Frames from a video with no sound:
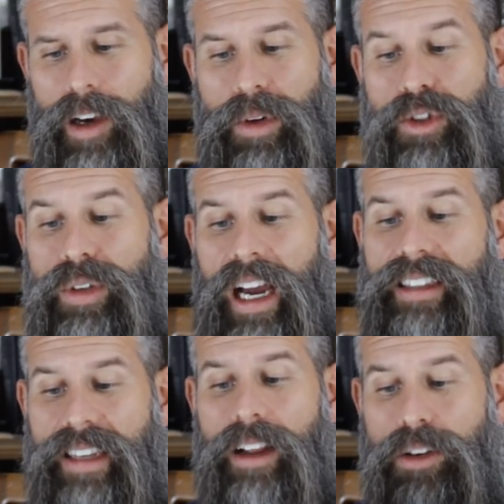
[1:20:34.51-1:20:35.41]
But do
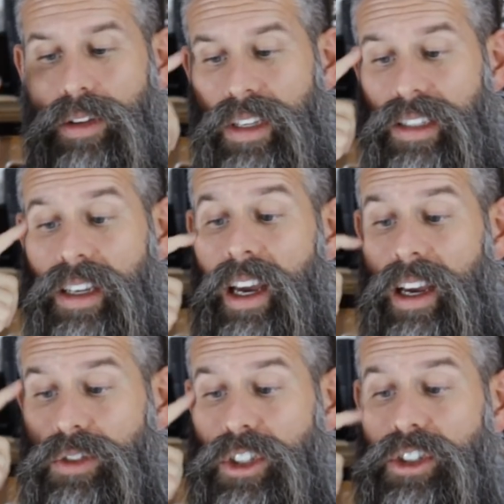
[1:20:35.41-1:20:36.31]
not tell her this
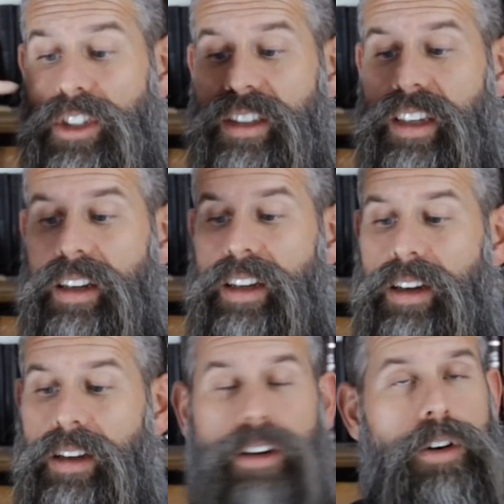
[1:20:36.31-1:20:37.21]
if she should sit
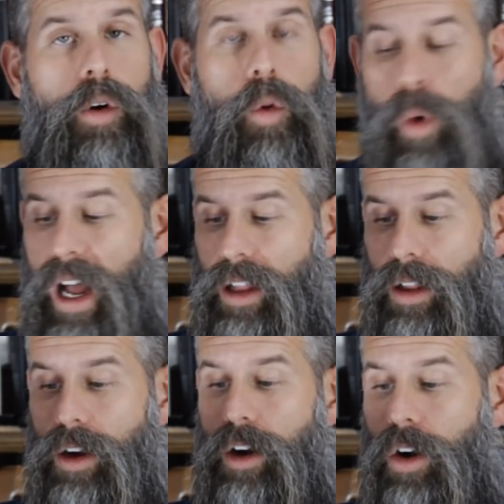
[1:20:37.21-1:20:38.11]
near a
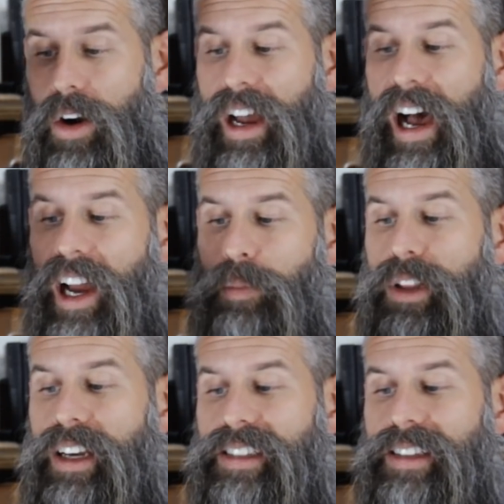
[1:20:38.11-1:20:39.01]
well or in a high
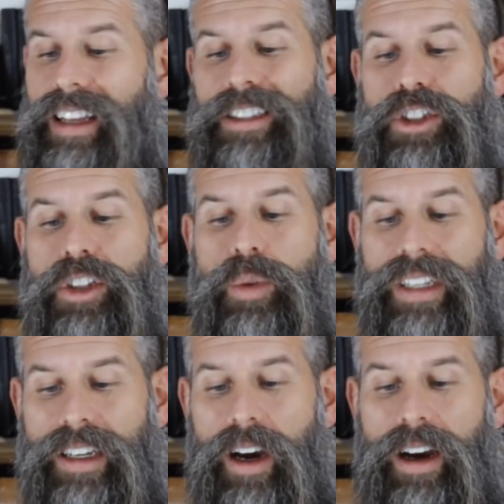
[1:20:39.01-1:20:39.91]
place, lest she would